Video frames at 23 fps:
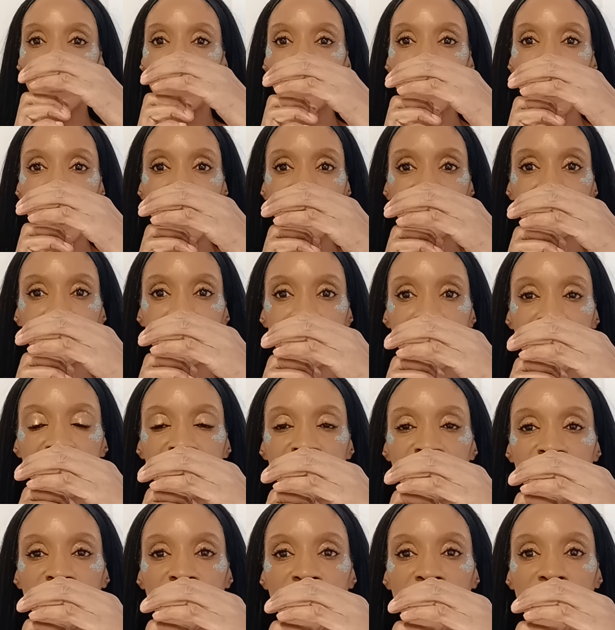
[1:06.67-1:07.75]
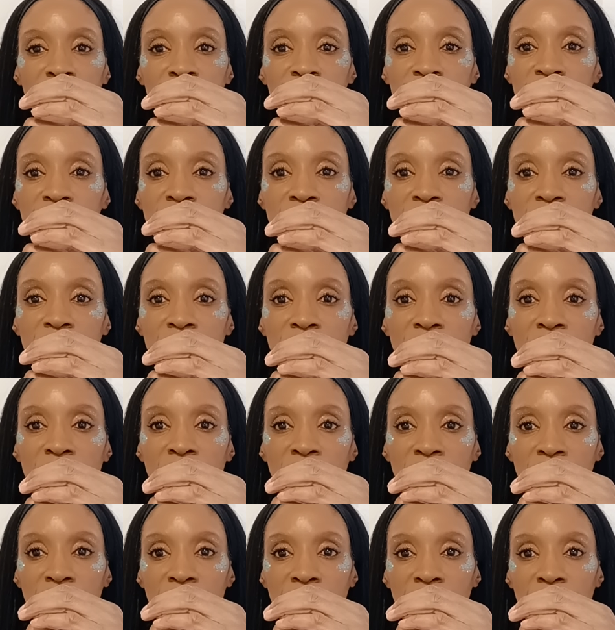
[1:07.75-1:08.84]
bad friendships,
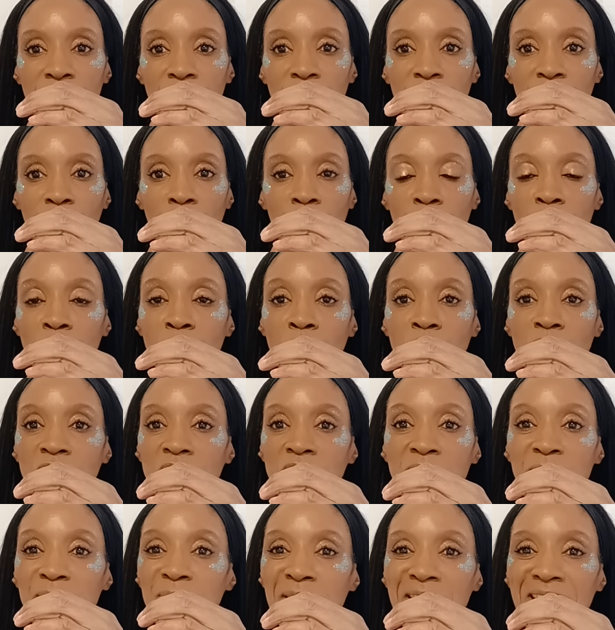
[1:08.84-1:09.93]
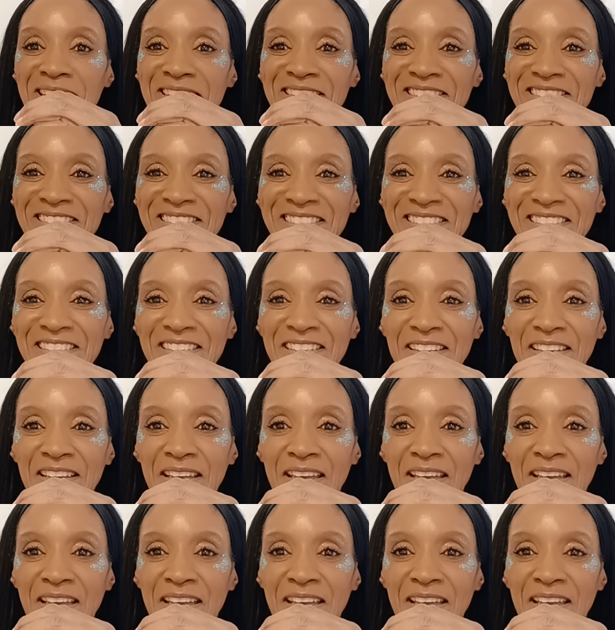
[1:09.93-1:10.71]
horrible siblings,